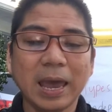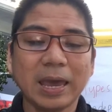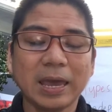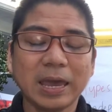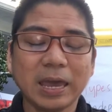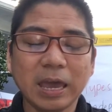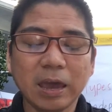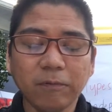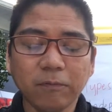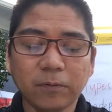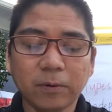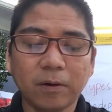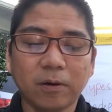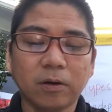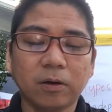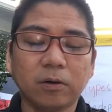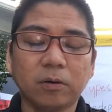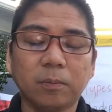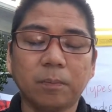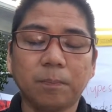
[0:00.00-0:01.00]
If
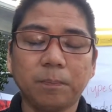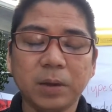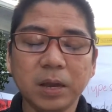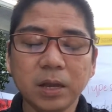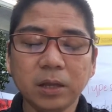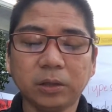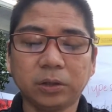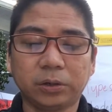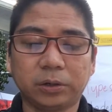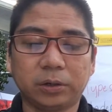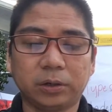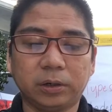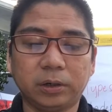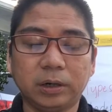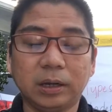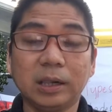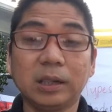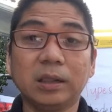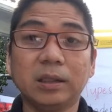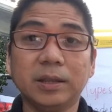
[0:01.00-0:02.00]
Peter
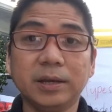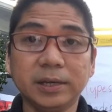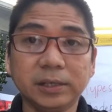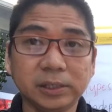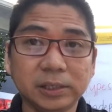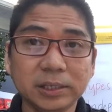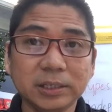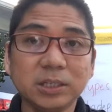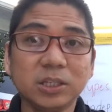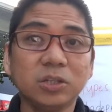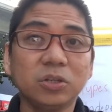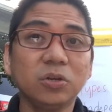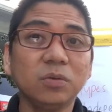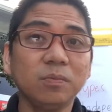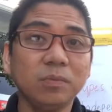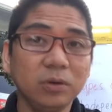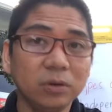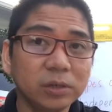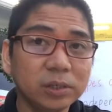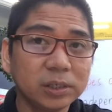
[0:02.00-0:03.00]
listens to
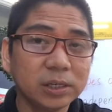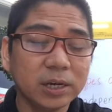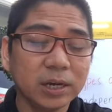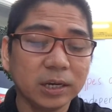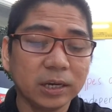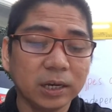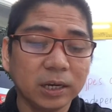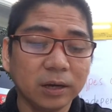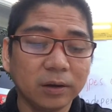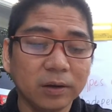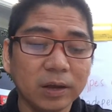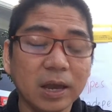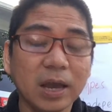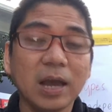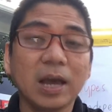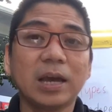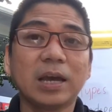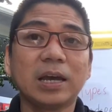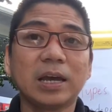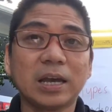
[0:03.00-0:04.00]
music,
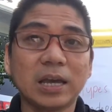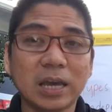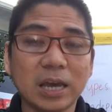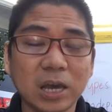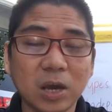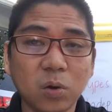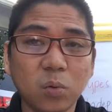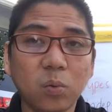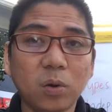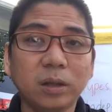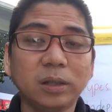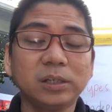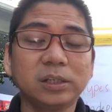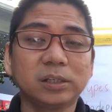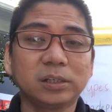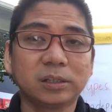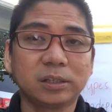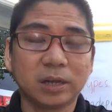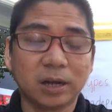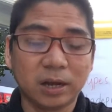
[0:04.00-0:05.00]
he will
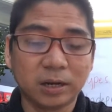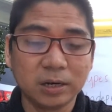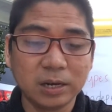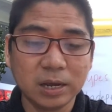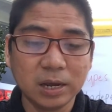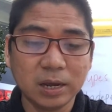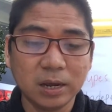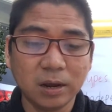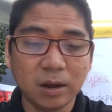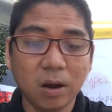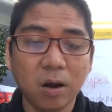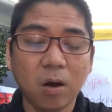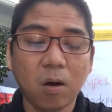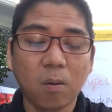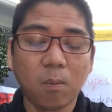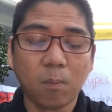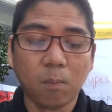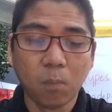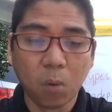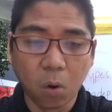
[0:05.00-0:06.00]
study
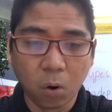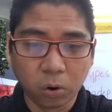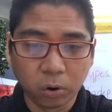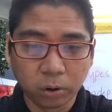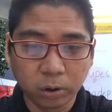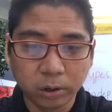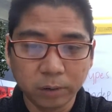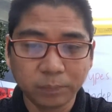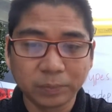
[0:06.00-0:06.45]
more